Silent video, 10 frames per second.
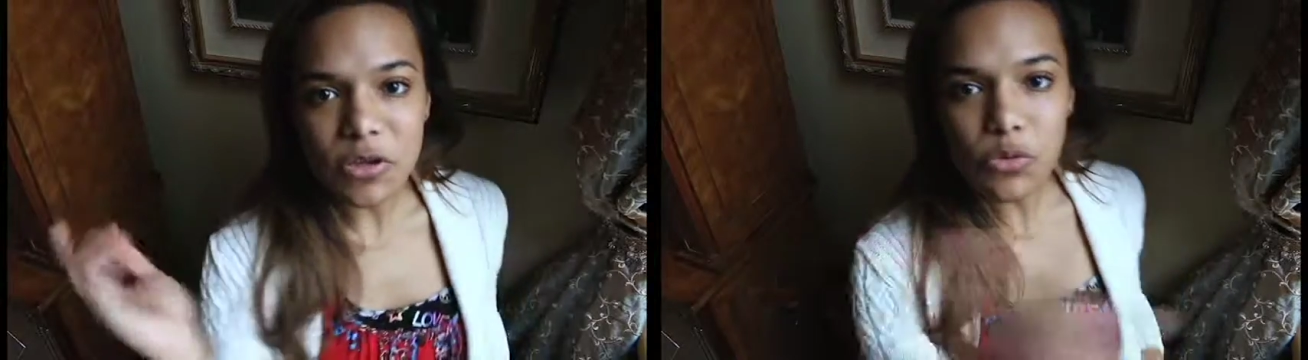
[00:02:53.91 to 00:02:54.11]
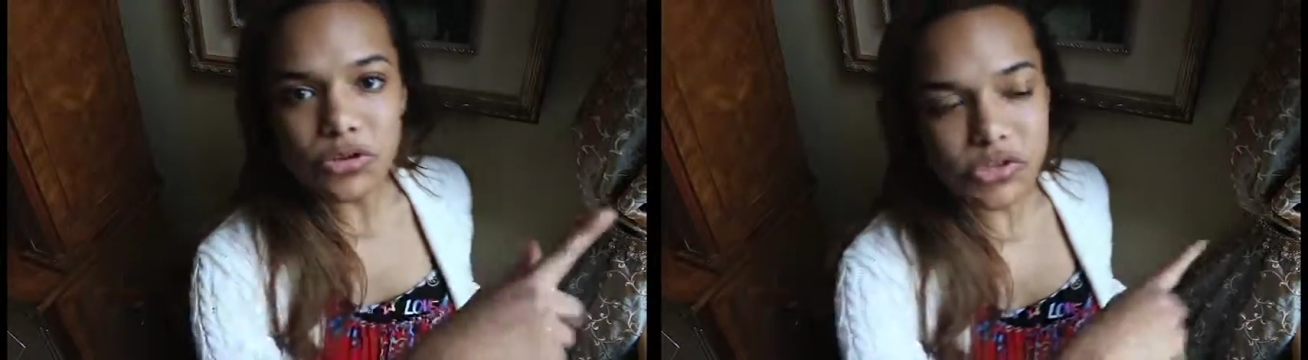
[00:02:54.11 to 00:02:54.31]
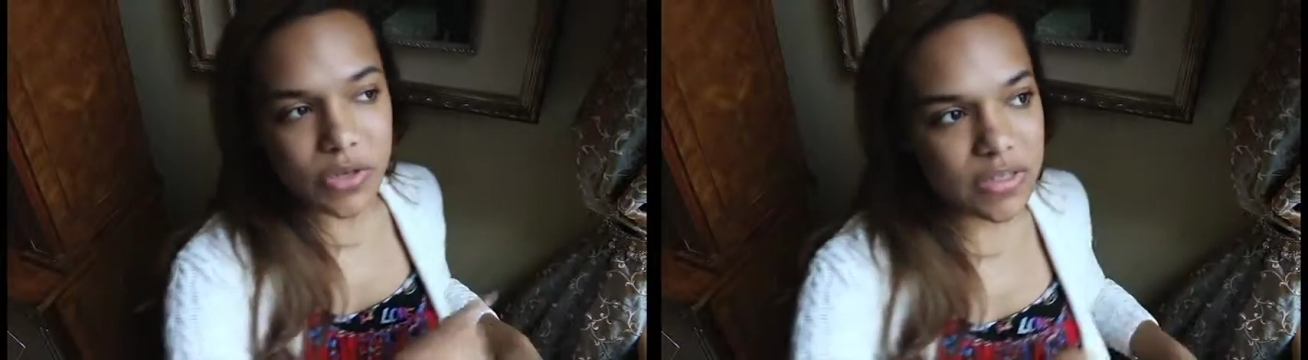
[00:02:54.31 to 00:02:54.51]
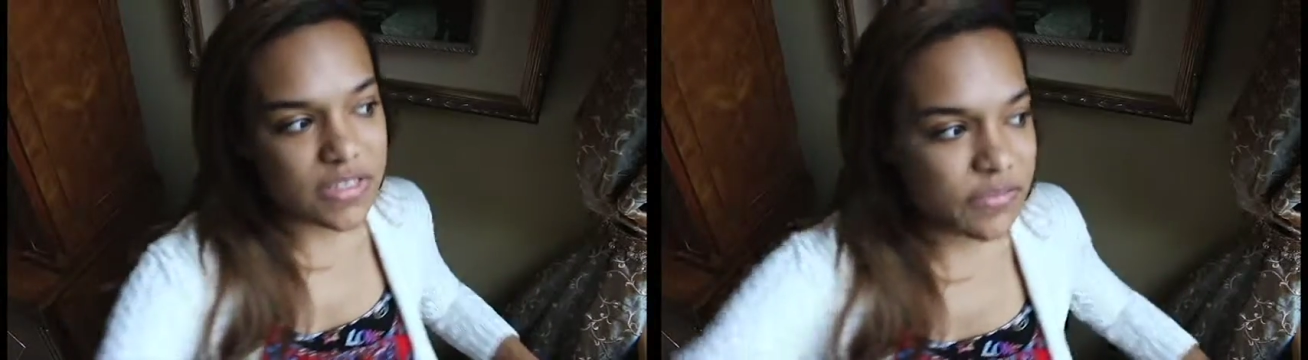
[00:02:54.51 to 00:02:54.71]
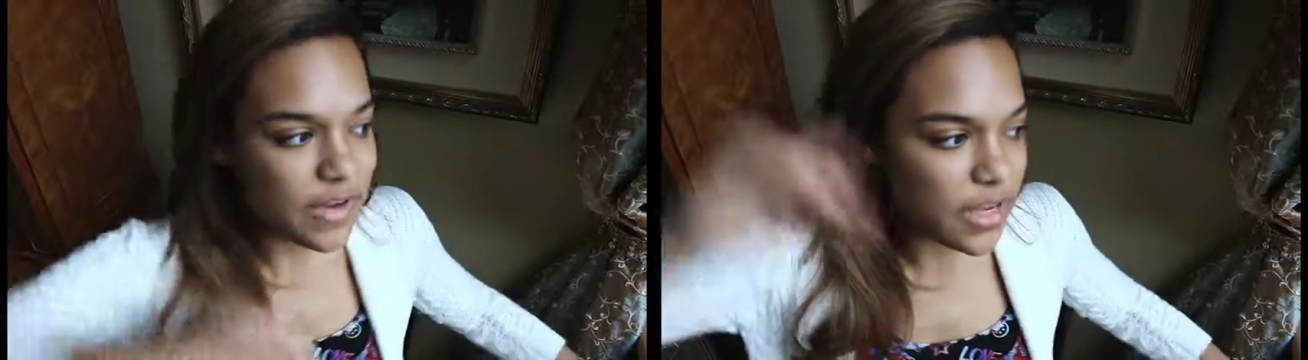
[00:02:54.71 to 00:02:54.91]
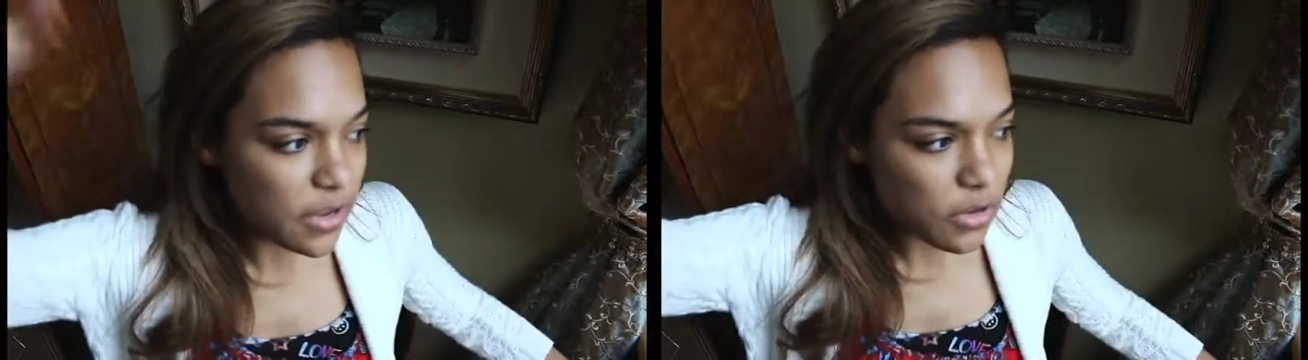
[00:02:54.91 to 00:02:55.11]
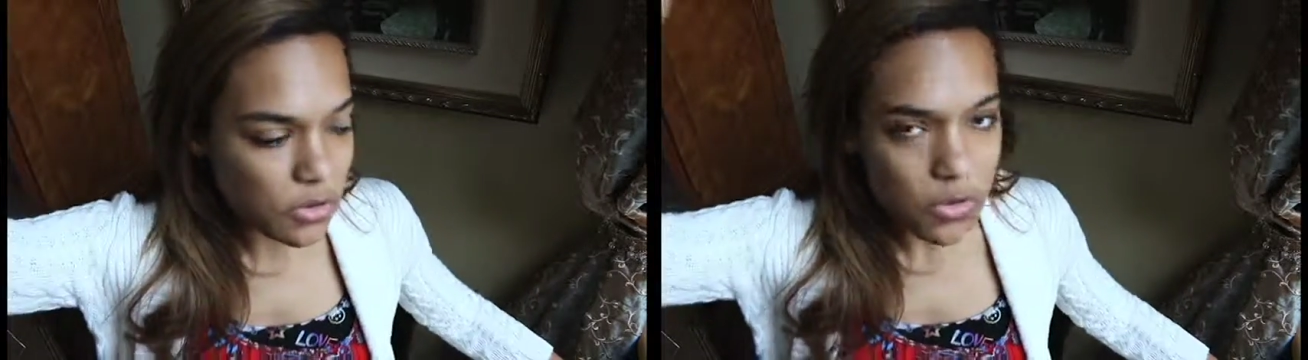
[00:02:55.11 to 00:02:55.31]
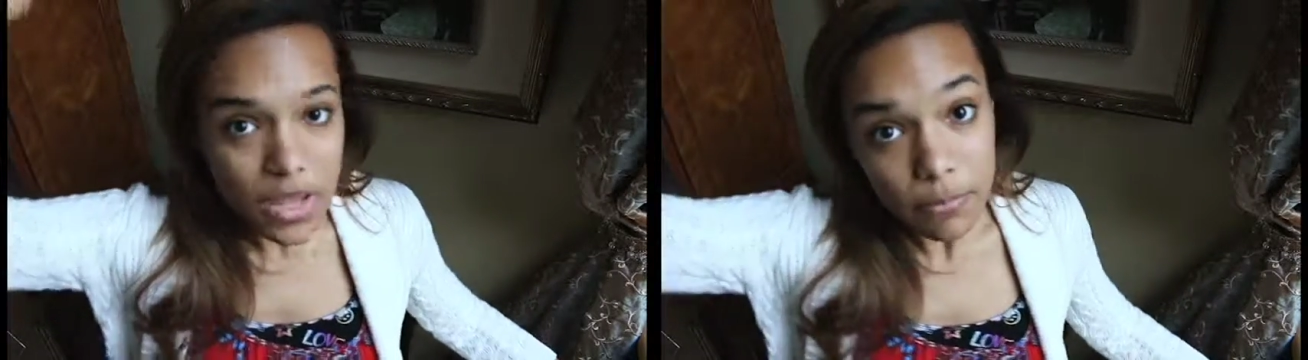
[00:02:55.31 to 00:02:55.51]
you enjoyed this
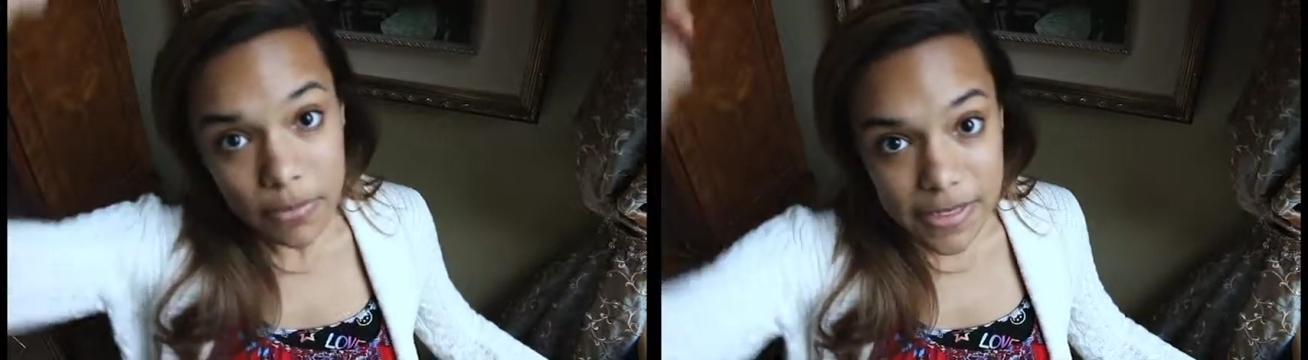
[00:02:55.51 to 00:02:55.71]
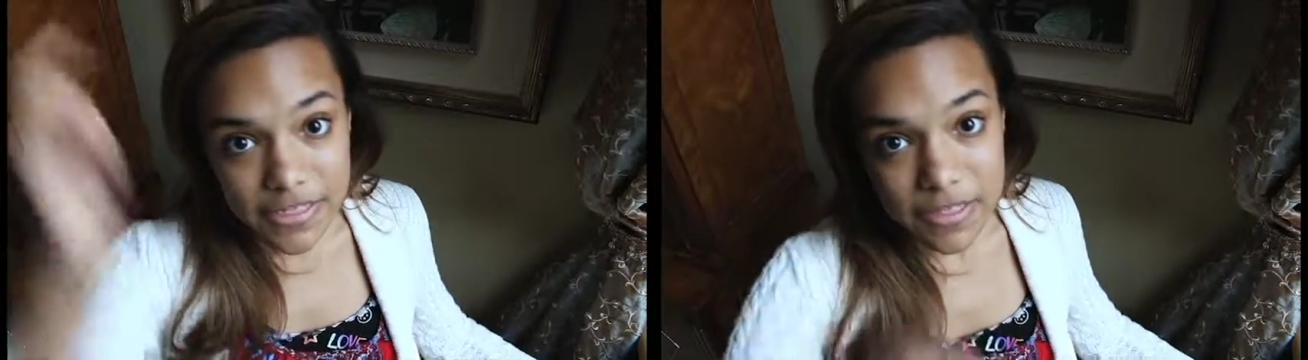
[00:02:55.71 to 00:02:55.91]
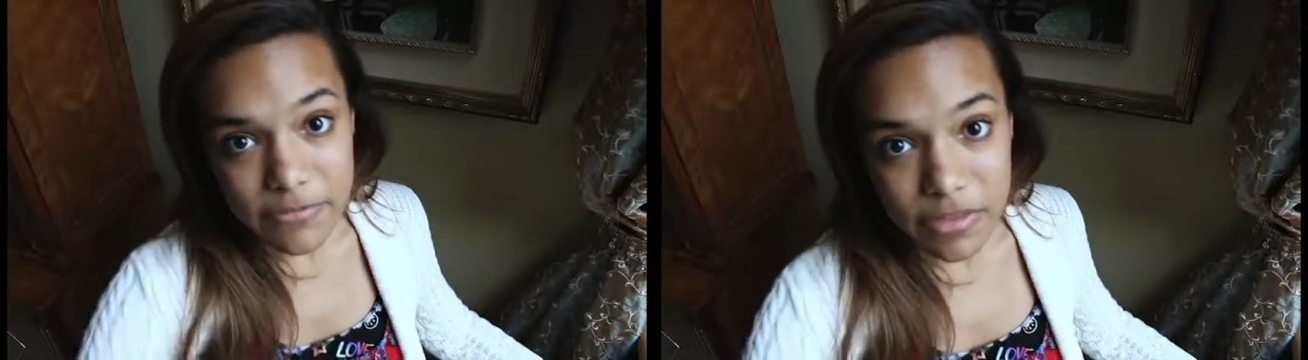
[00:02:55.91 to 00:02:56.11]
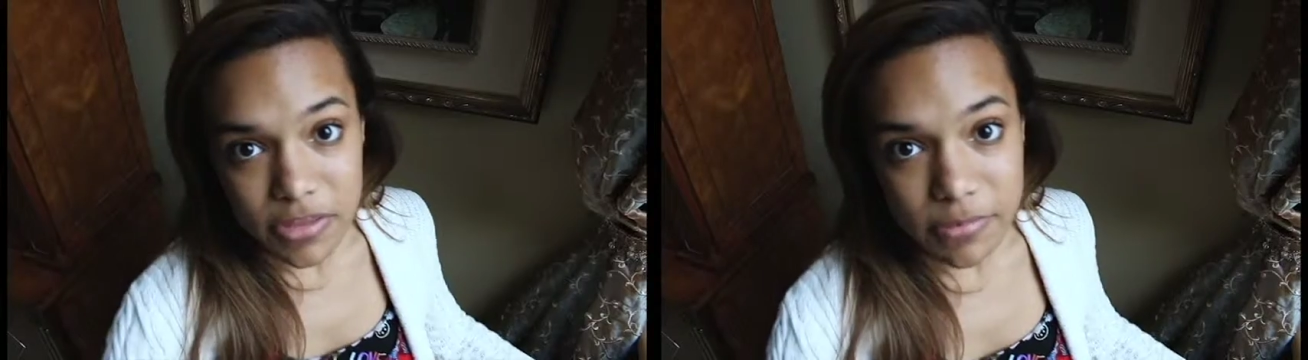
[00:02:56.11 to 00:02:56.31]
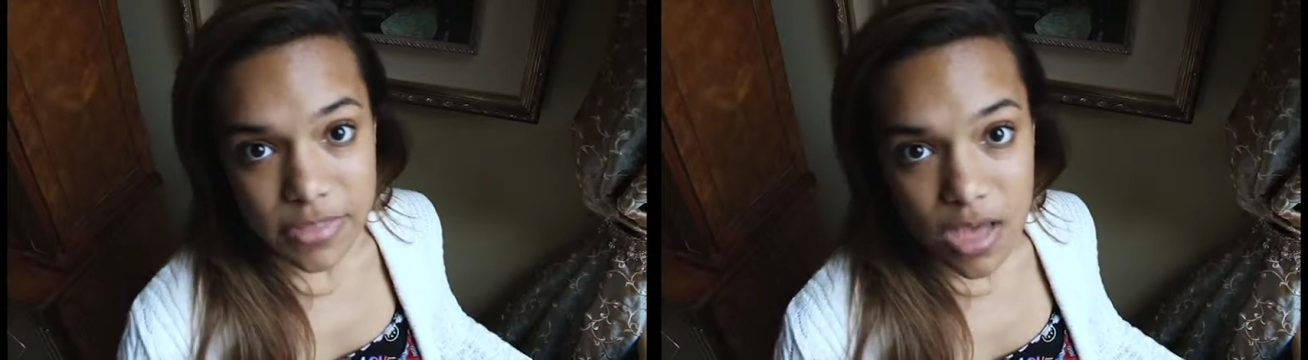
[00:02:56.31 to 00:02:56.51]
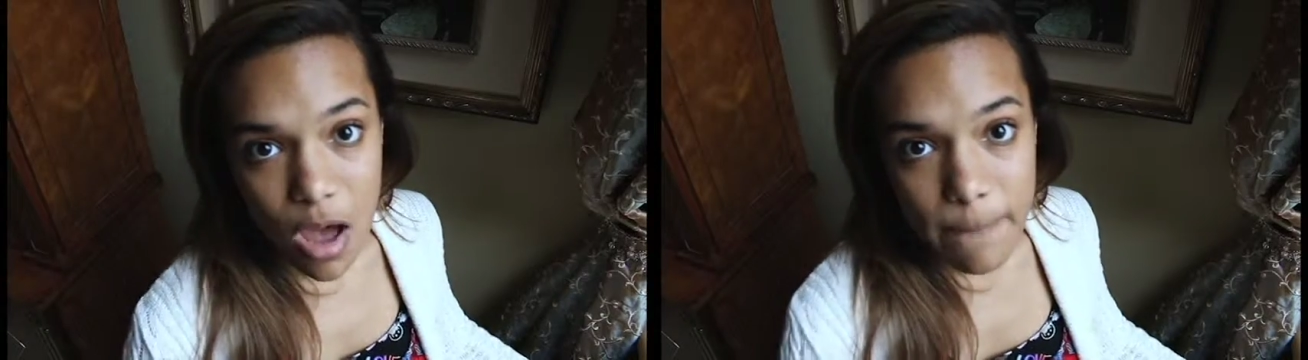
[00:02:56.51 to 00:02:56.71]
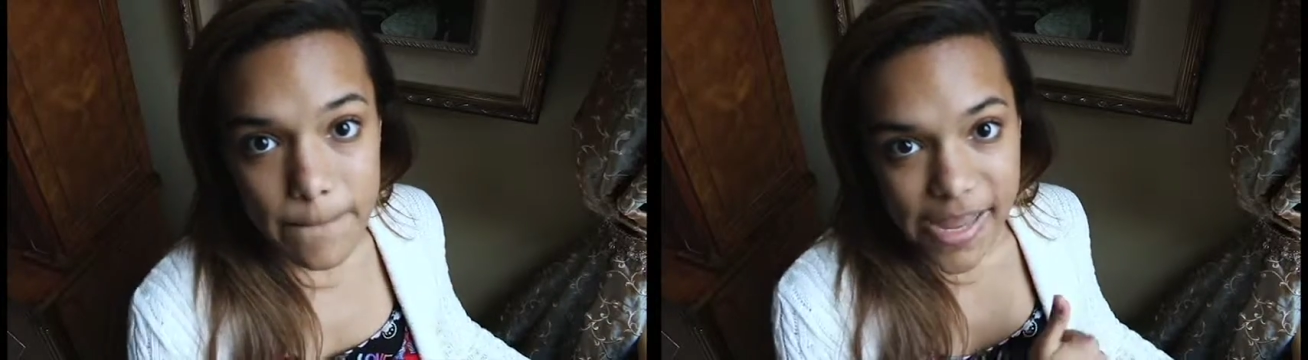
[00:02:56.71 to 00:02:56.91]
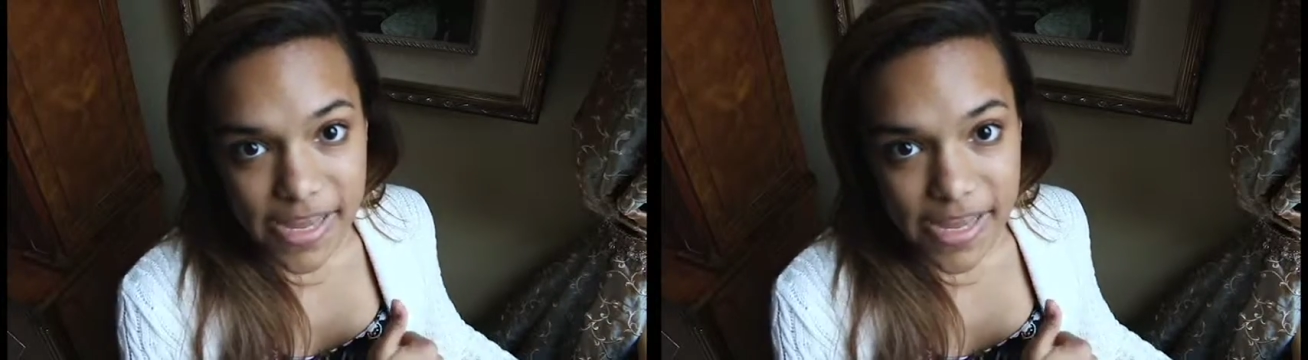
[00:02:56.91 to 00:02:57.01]
video, please leave a thumbs up.